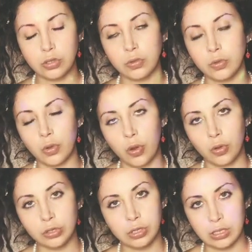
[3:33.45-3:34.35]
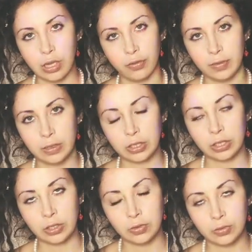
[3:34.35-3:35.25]
to hold yourself in the
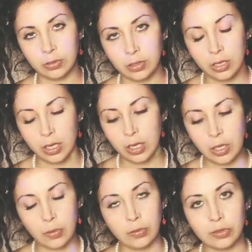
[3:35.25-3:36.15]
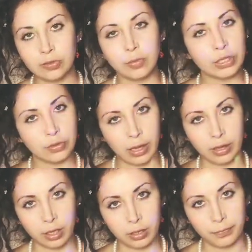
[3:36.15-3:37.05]
cocoon when you'd much
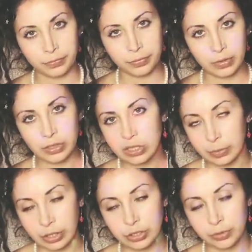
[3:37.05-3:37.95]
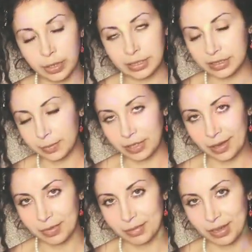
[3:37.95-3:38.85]
rather spread your wings and
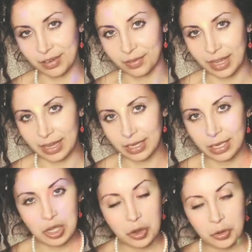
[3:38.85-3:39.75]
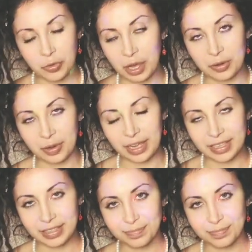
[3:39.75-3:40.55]
become the butterfly right away.